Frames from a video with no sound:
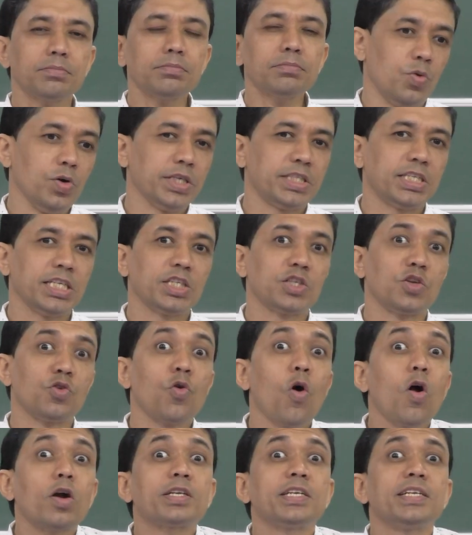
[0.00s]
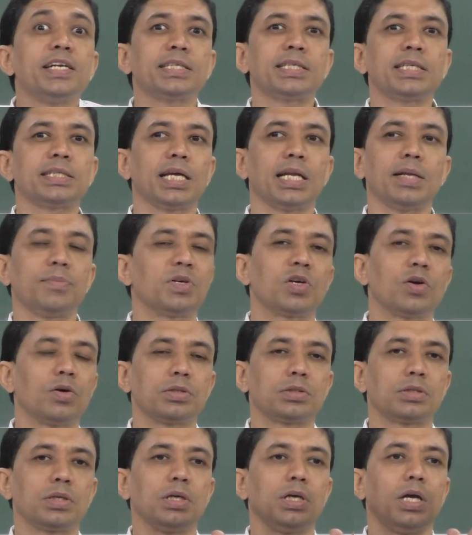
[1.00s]
which is not necessary
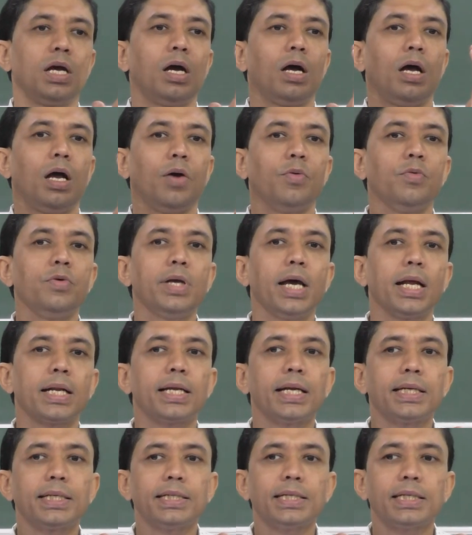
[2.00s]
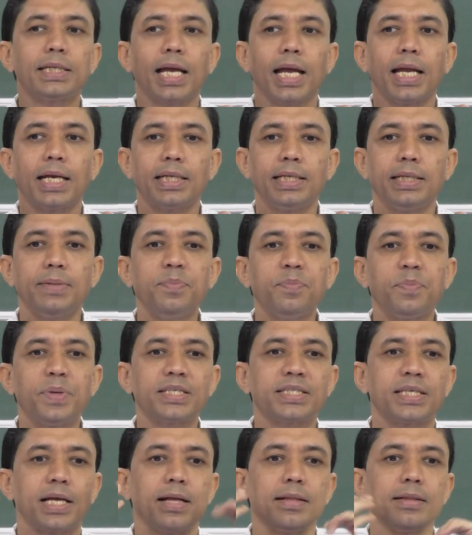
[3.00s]
because uh, we are getting an
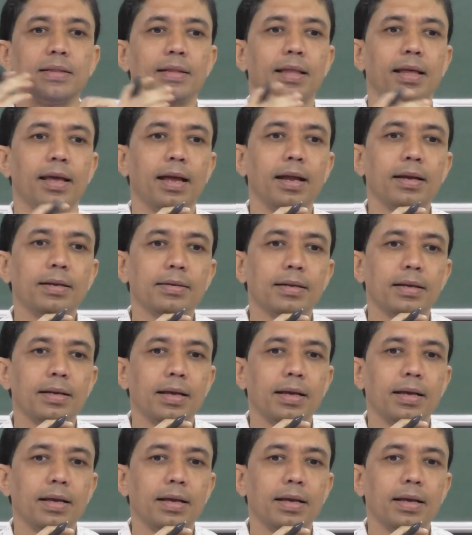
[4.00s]
impression that